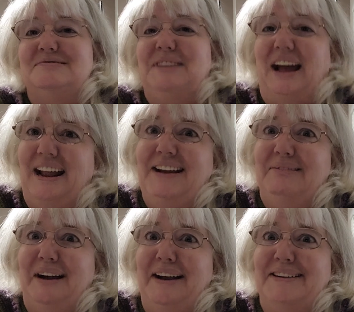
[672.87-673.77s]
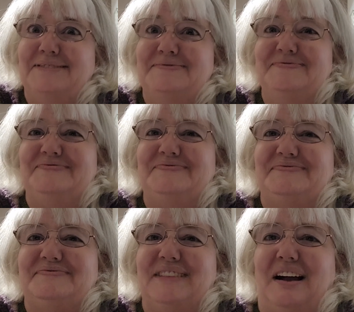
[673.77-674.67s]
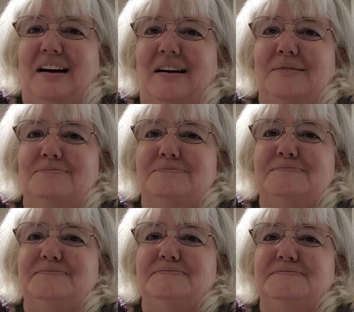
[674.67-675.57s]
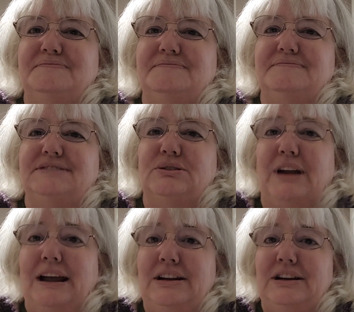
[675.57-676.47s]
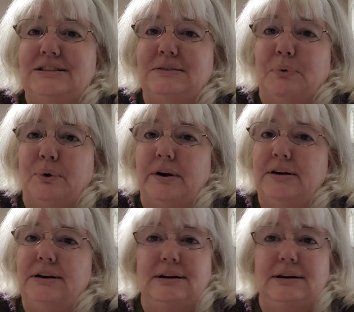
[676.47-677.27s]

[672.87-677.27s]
Anyway, so gauge is important.